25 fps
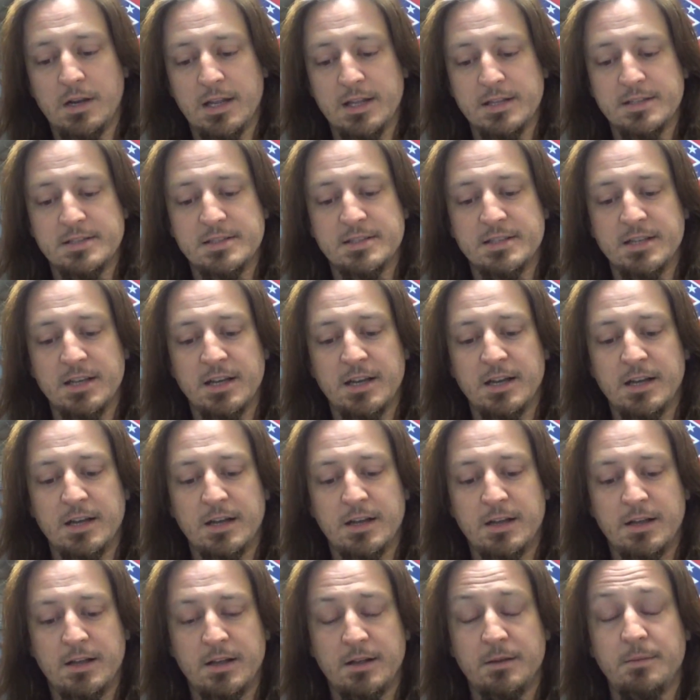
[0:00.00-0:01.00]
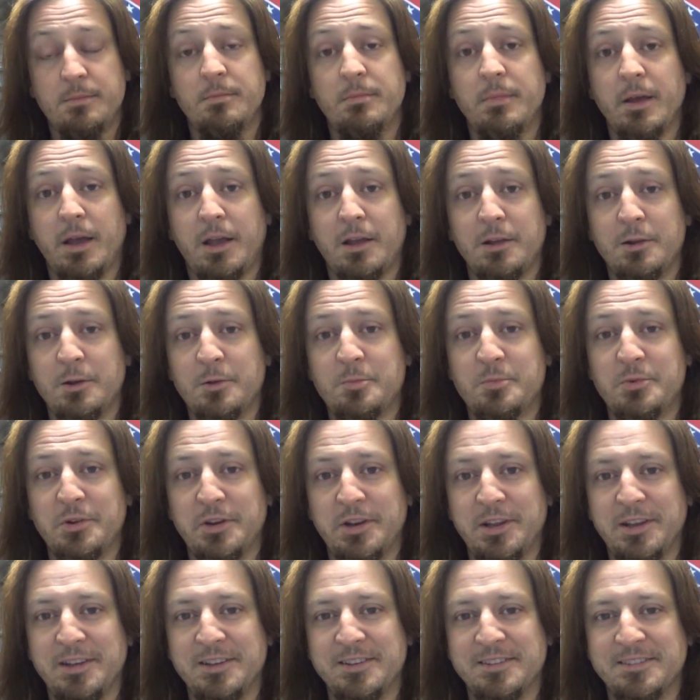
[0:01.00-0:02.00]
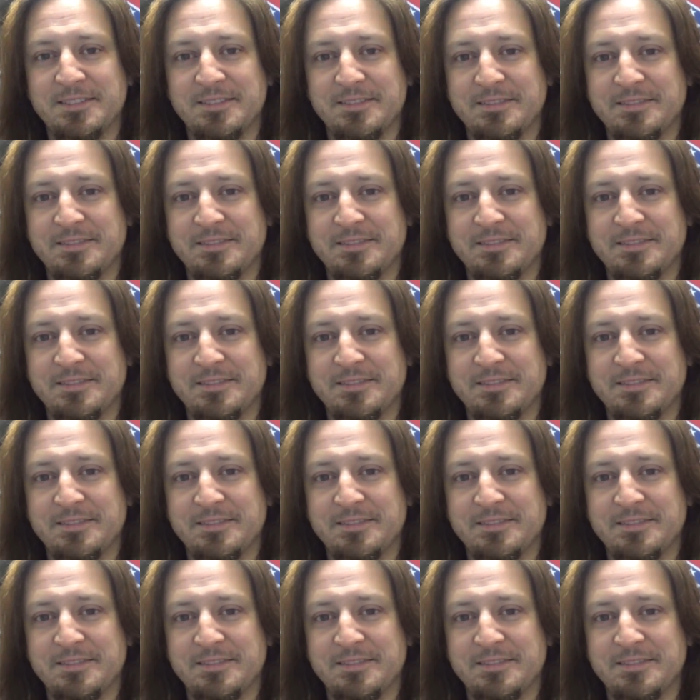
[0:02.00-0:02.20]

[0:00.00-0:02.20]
Let's make it look pretty.